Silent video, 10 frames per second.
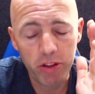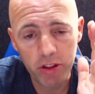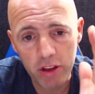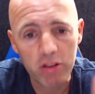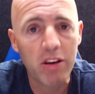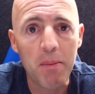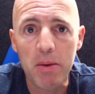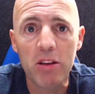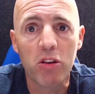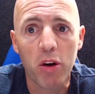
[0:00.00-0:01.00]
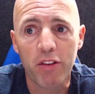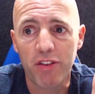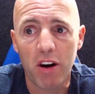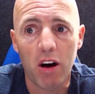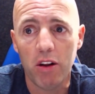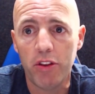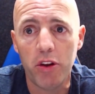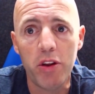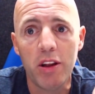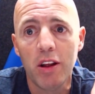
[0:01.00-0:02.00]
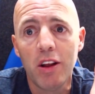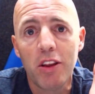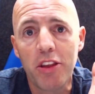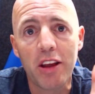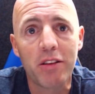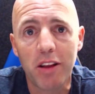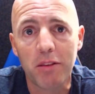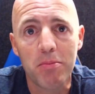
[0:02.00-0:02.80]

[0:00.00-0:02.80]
This company is going far. The only thing that